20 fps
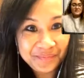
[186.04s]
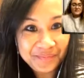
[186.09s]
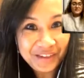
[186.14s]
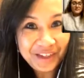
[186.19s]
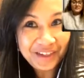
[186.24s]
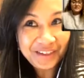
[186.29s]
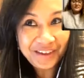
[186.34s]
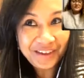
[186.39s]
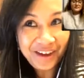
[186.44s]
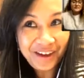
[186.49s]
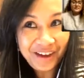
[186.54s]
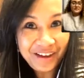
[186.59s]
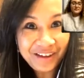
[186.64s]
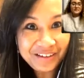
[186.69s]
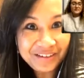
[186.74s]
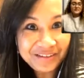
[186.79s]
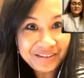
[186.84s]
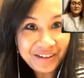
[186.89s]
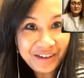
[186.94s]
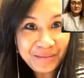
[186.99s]

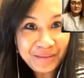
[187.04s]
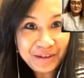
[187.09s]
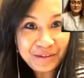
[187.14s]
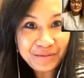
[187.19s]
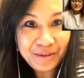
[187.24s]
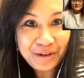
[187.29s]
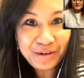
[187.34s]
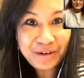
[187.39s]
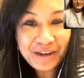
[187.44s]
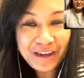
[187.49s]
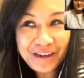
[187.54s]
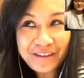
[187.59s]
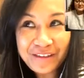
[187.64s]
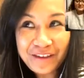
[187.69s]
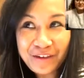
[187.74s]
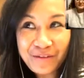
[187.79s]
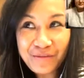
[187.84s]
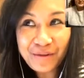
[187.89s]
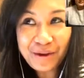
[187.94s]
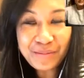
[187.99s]
Yeah. I mean, we already had
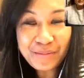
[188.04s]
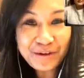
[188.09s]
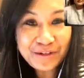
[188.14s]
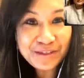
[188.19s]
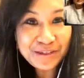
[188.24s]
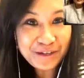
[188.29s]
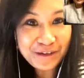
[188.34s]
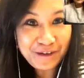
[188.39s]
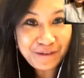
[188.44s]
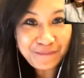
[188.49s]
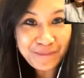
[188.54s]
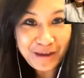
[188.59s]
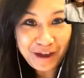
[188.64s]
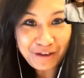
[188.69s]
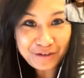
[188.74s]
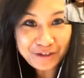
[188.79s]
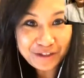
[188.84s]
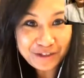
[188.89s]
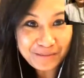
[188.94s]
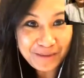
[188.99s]
like one person come
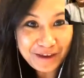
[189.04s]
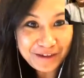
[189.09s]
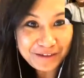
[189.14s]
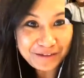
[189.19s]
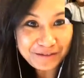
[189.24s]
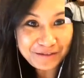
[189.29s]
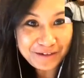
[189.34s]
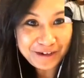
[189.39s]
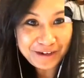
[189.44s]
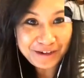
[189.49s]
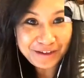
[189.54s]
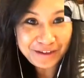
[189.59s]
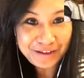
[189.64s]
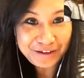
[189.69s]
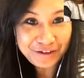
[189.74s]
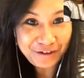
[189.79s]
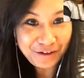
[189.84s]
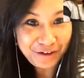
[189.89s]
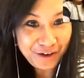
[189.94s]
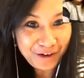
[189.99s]
back, which is Mazarine, and then
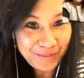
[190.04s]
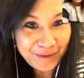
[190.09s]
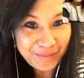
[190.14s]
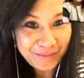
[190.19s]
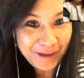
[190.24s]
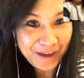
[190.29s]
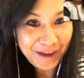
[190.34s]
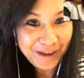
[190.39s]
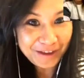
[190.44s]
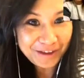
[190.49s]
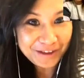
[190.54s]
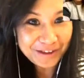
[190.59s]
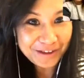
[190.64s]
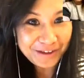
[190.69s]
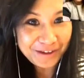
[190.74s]
you're coming back.